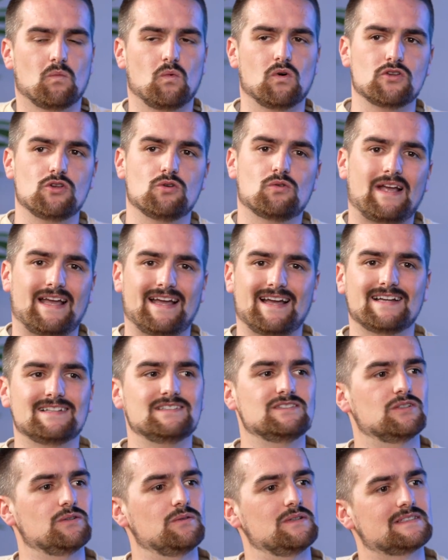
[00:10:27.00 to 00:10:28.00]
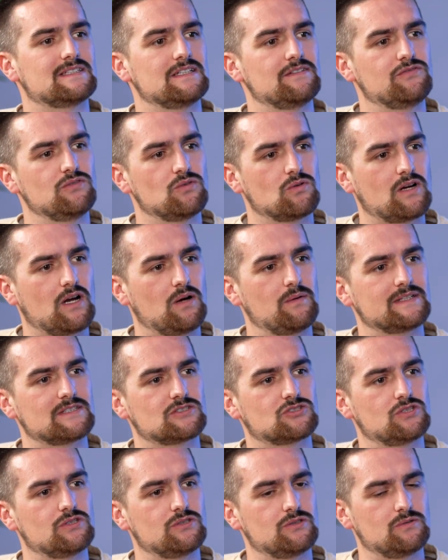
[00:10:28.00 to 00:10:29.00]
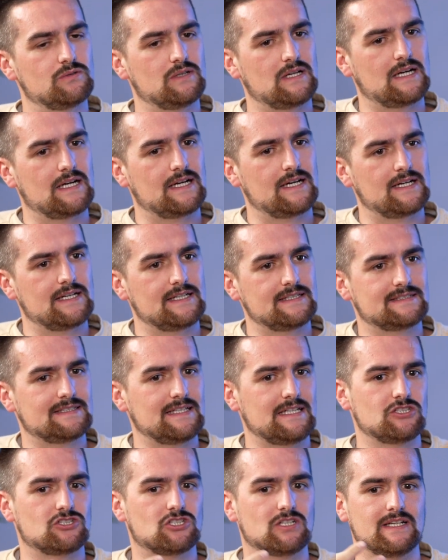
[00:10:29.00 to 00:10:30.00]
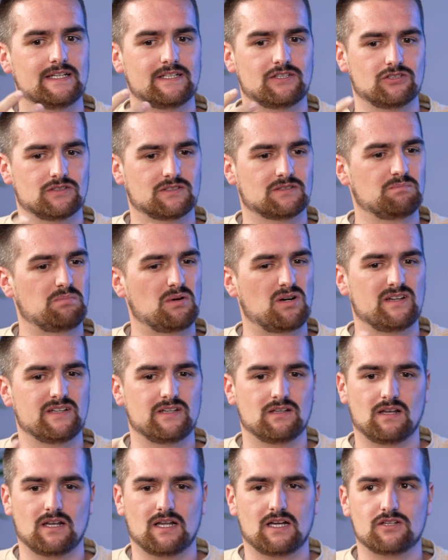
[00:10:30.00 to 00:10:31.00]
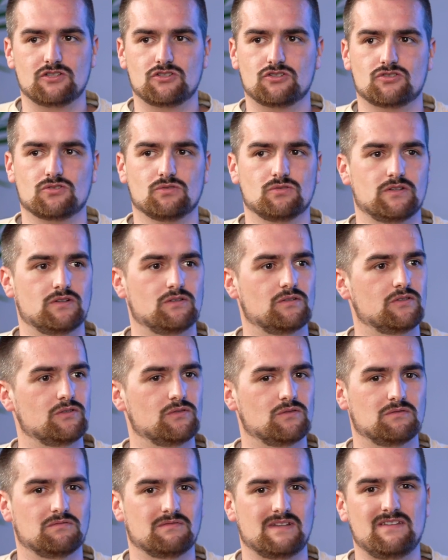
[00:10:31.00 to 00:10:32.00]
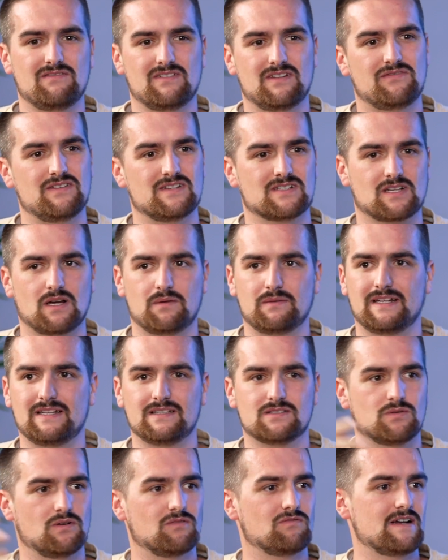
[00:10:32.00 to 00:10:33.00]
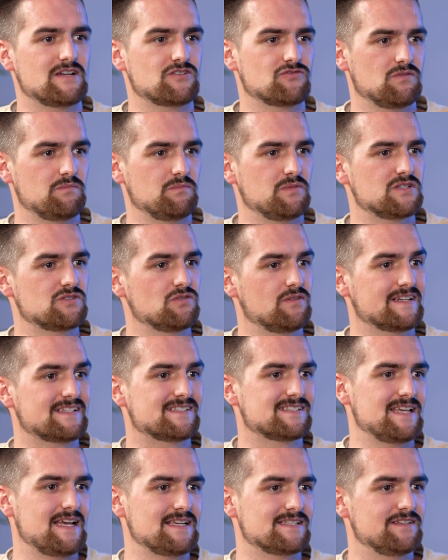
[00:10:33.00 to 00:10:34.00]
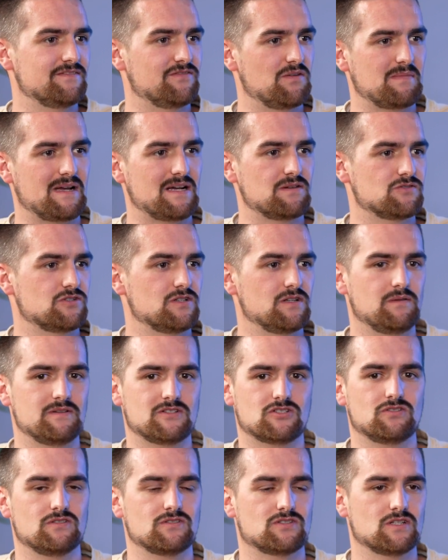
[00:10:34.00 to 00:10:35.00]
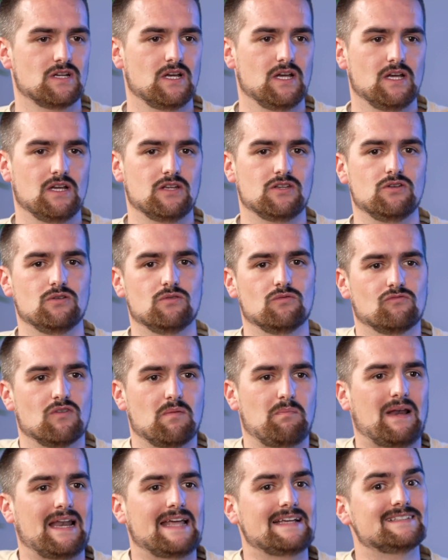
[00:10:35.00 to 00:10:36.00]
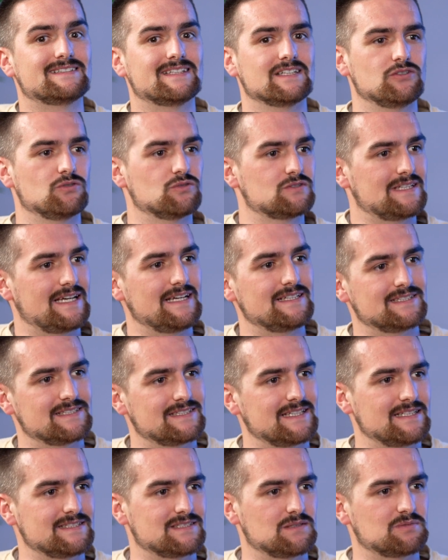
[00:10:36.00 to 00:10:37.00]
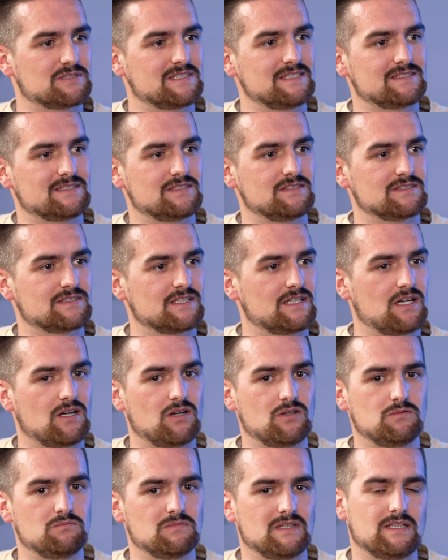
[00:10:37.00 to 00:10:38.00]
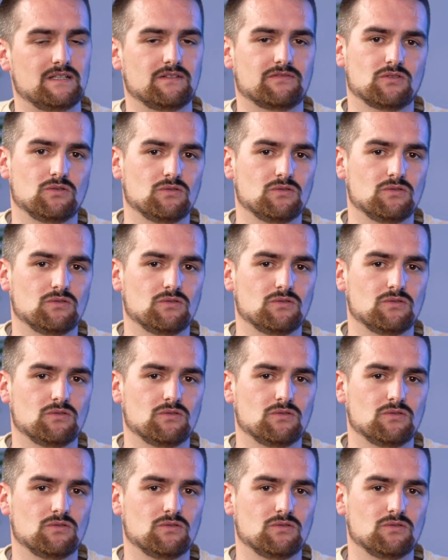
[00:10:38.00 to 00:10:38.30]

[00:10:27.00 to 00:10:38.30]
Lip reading: what you can do is if you're going to essentially just buy your lunch, or you're even if it's going into a restaurant, but it's not excessive amounts, it's just you replacing your day-to-day subsistence at home, then of